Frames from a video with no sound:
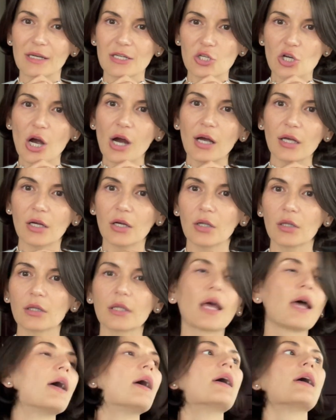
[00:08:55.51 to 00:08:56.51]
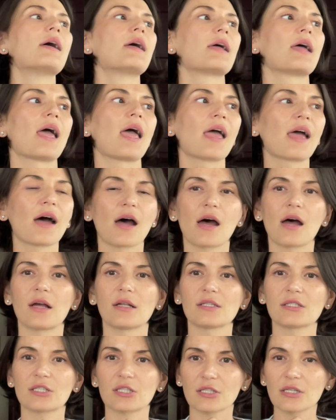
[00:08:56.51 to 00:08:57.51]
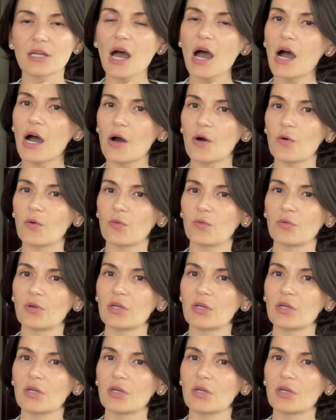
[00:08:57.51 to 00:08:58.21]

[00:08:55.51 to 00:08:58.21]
child, and now